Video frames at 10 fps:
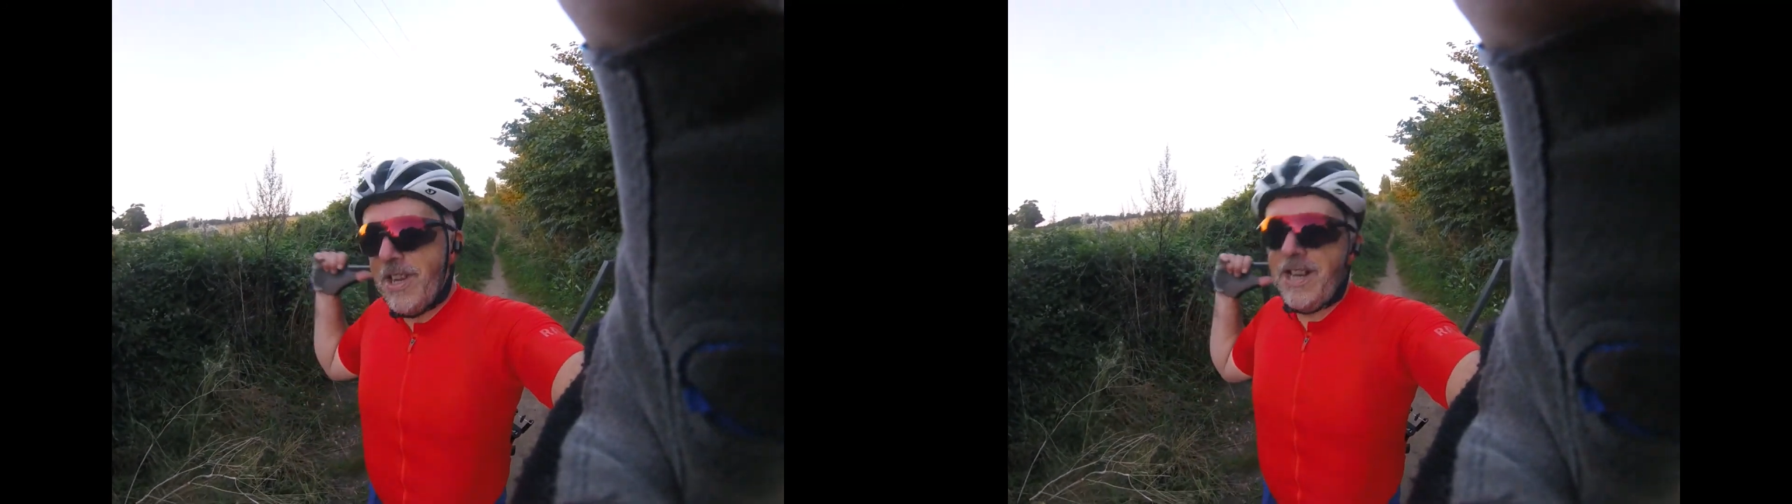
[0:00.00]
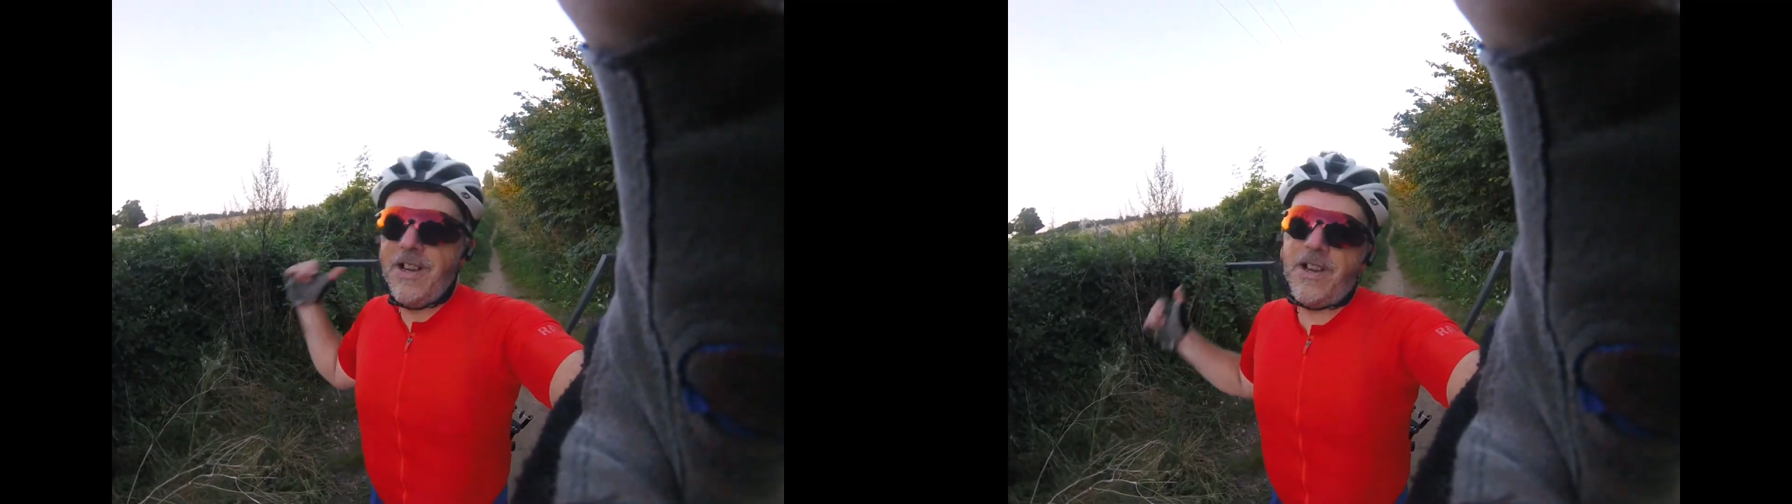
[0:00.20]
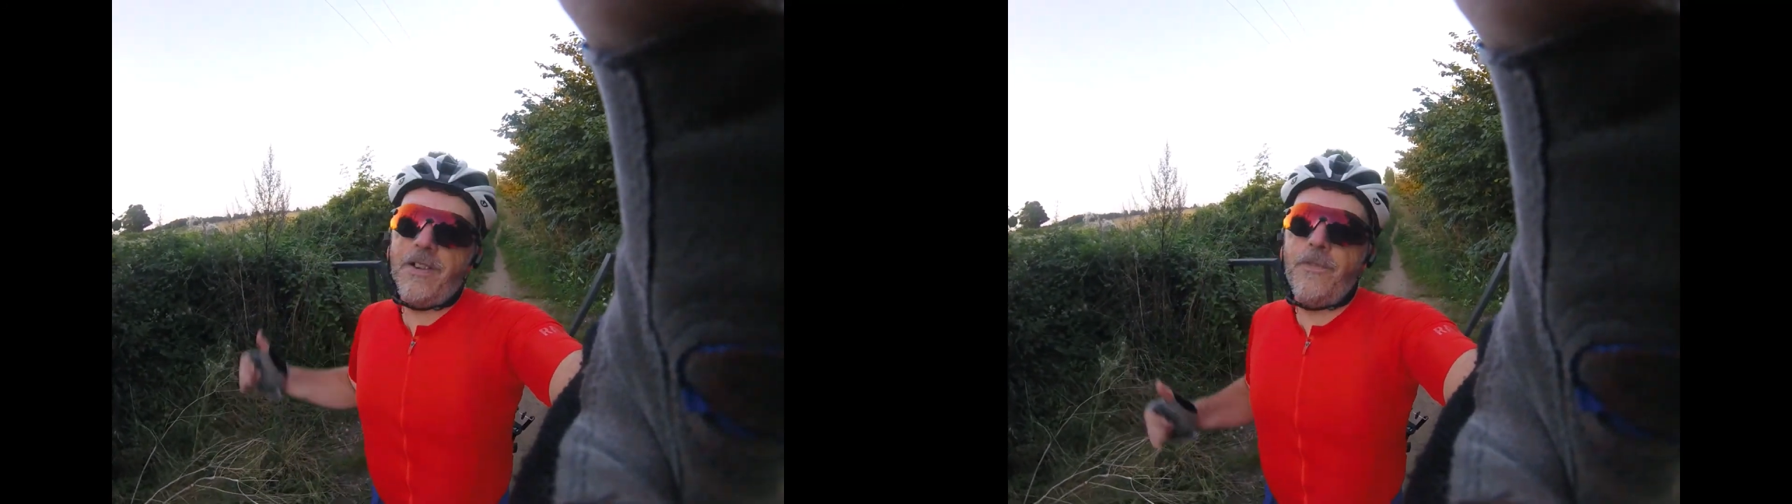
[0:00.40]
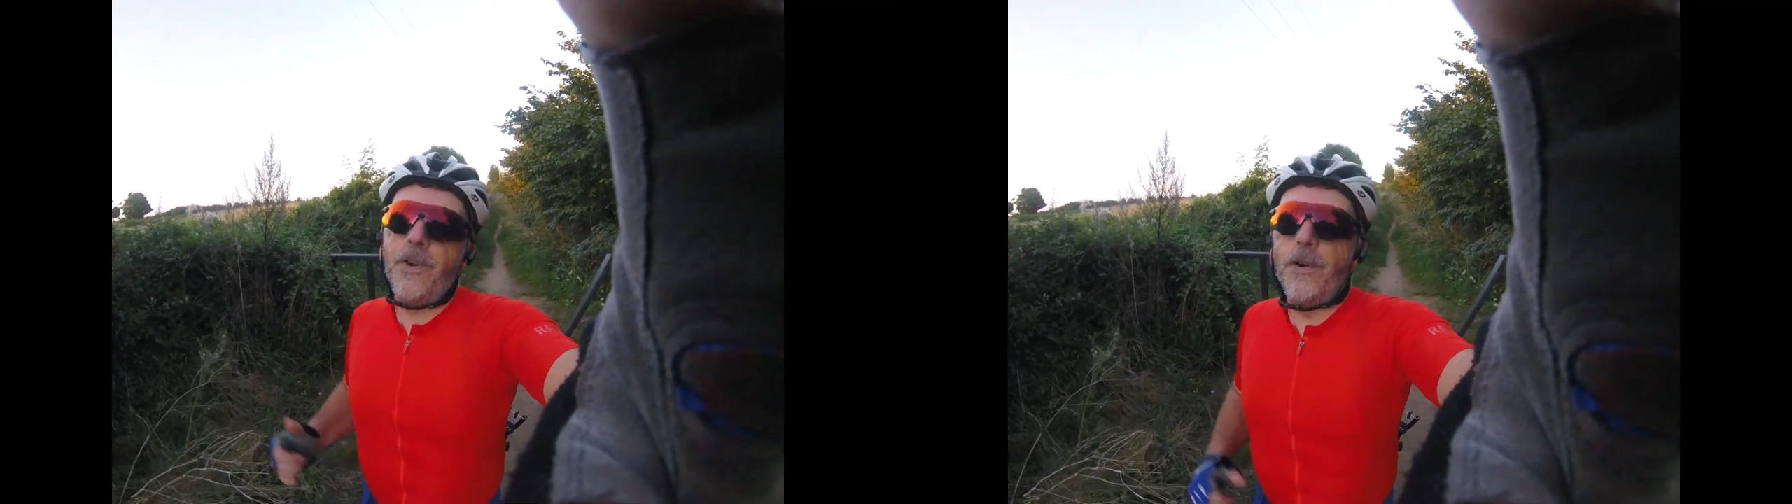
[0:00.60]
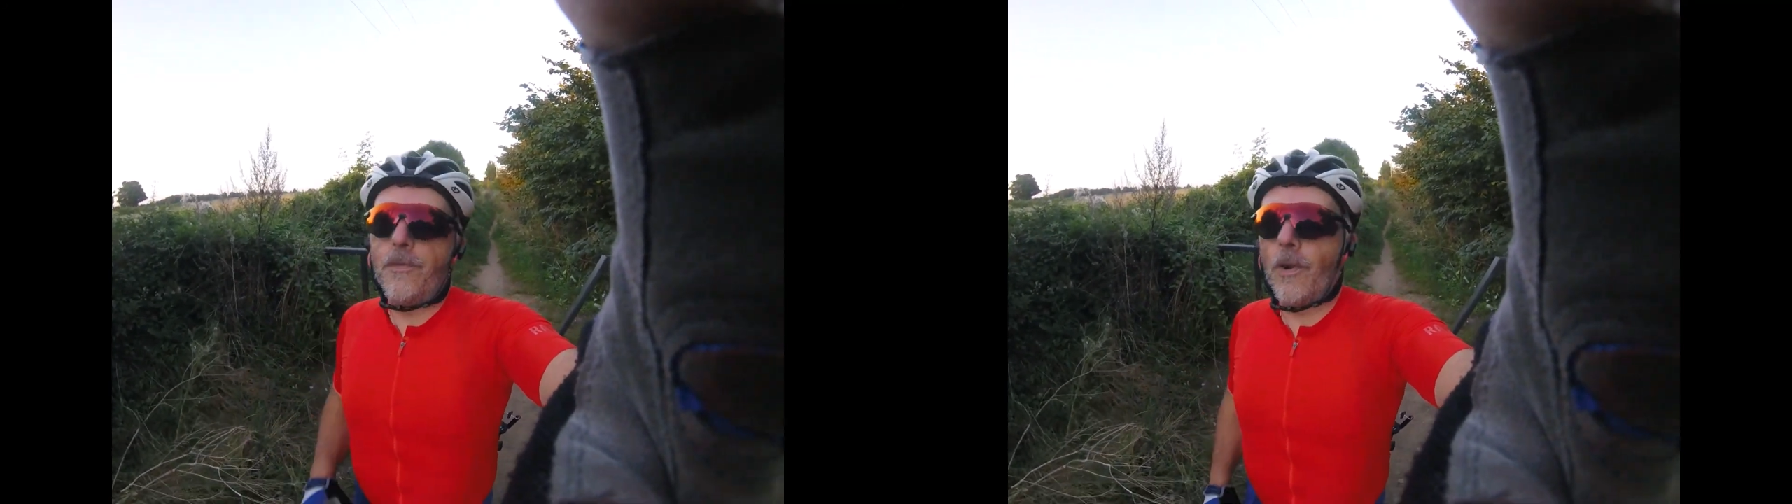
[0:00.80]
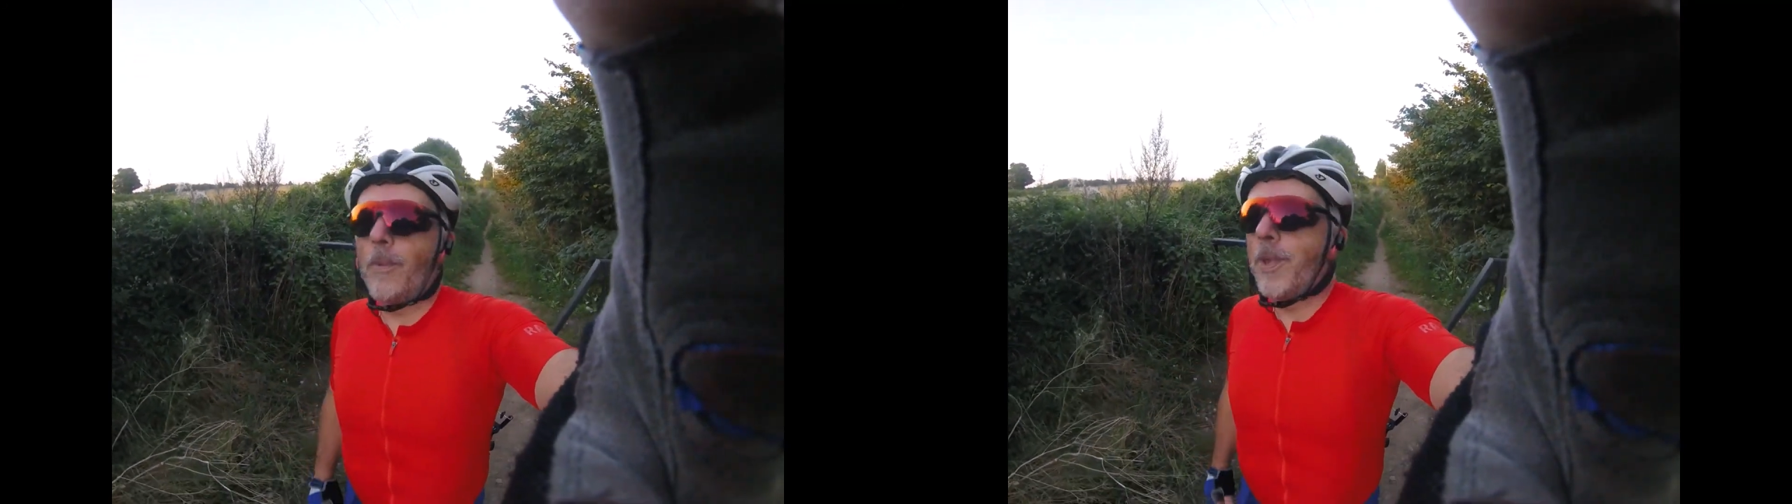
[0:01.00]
like a foot from